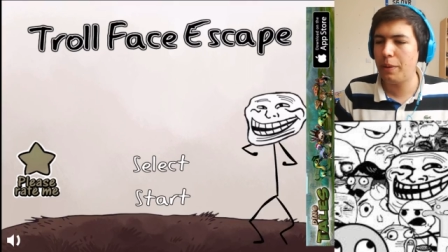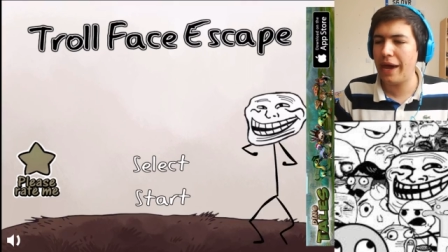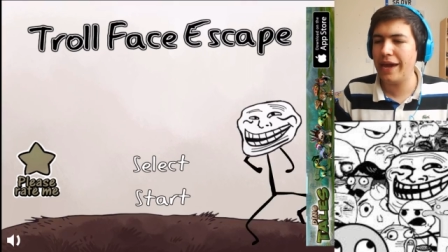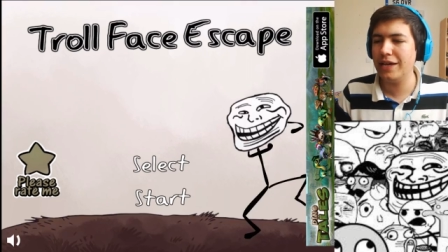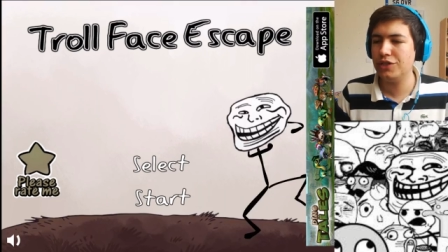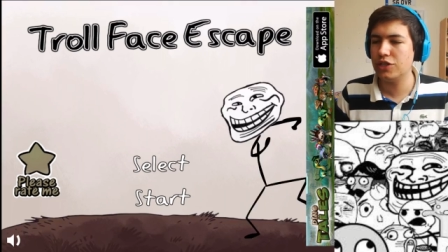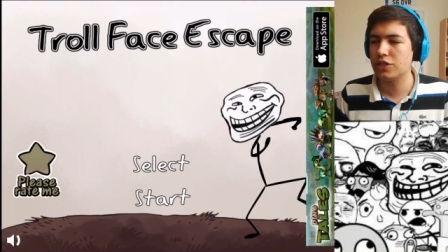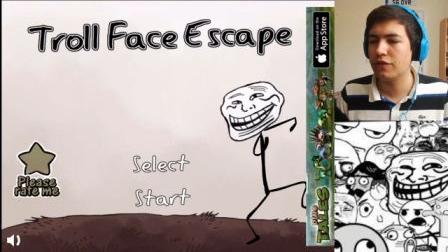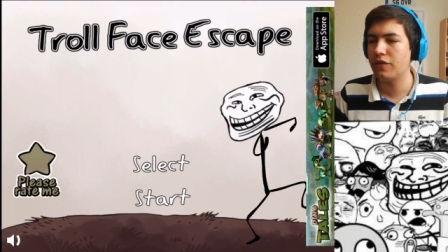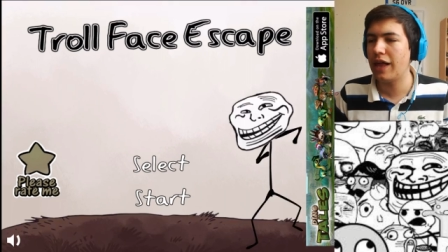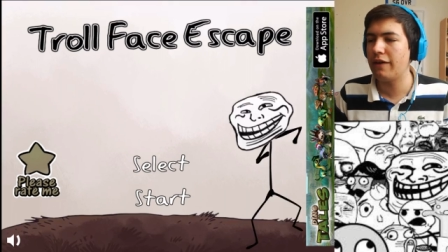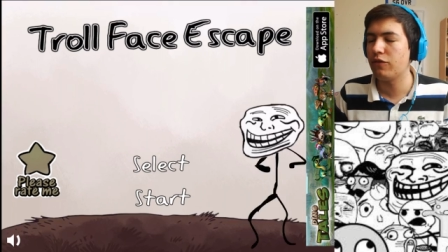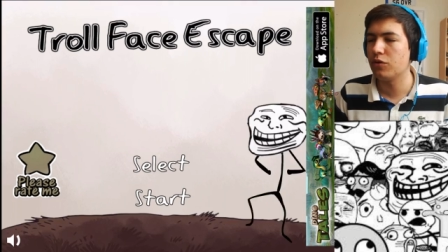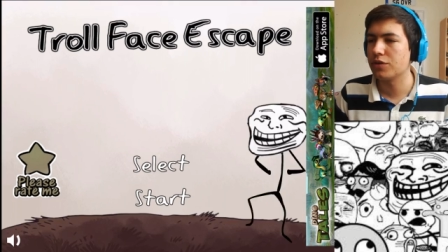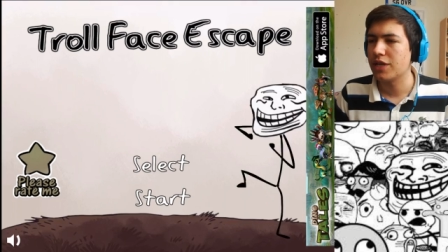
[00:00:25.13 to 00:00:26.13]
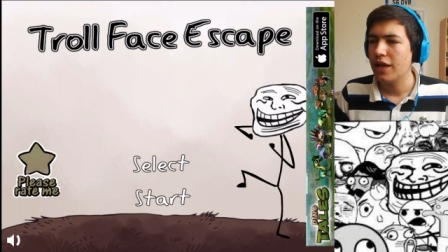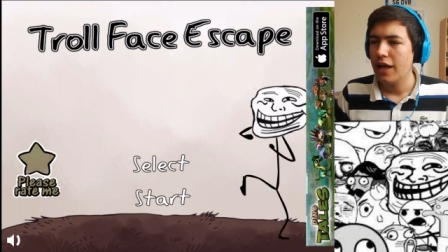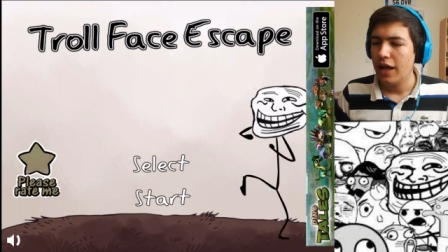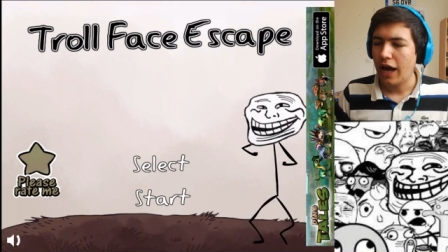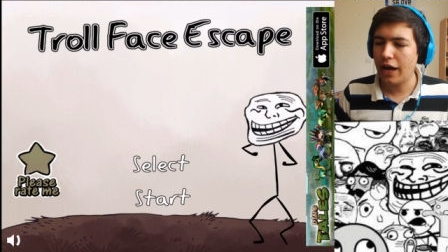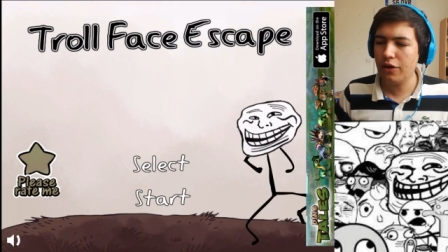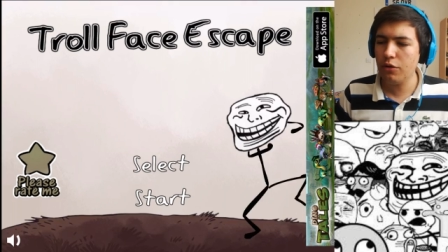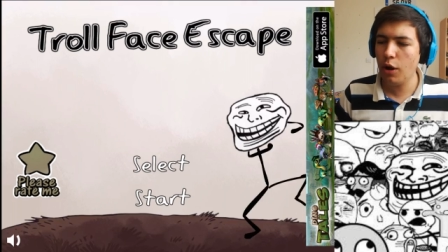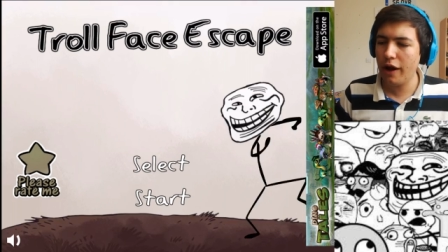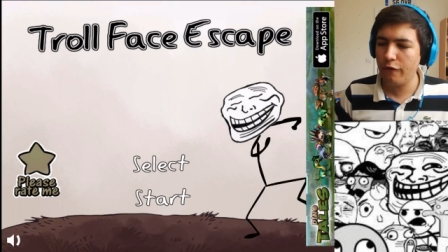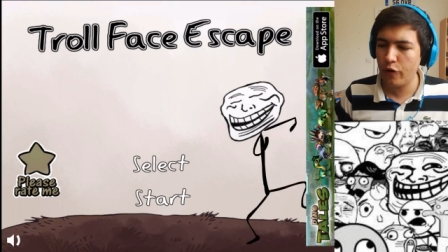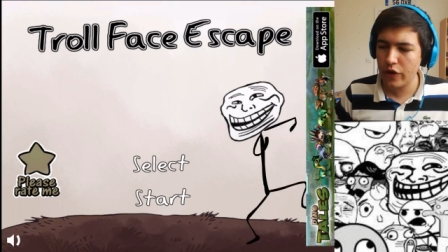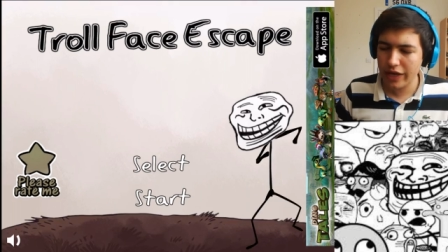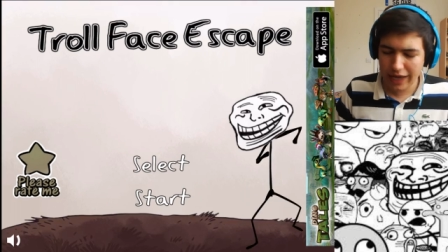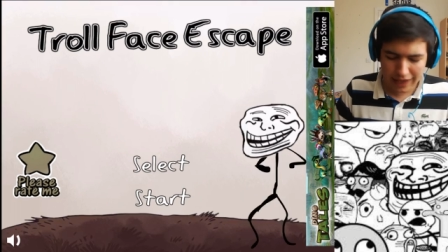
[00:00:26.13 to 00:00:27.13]
two pages of levels. I don't
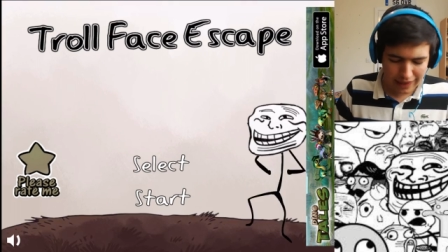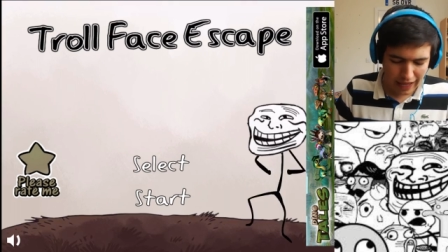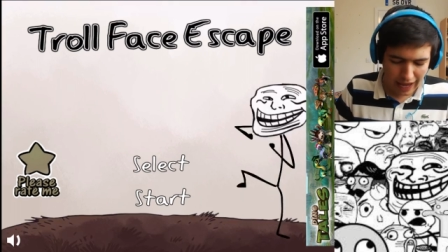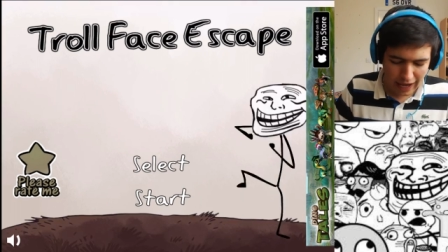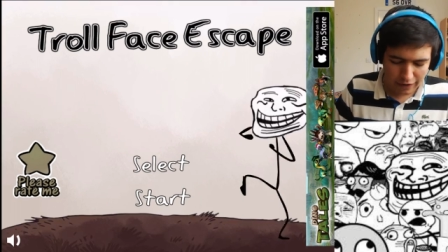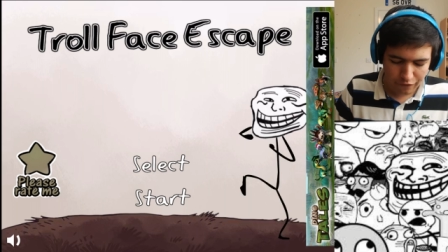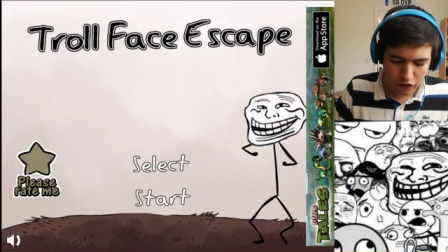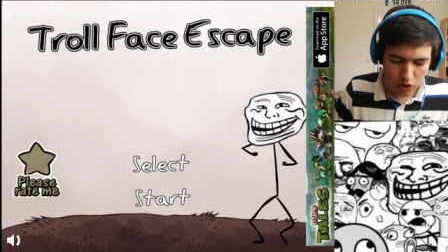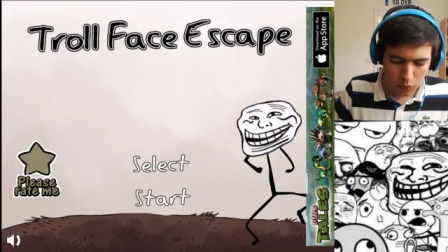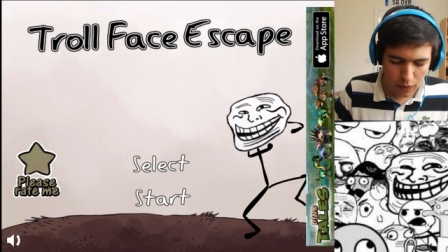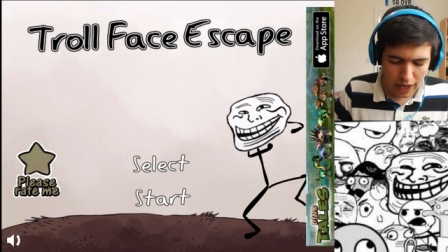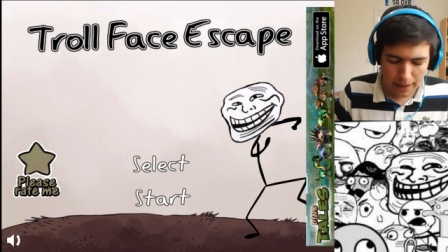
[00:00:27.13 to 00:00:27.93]
know if we can get that advert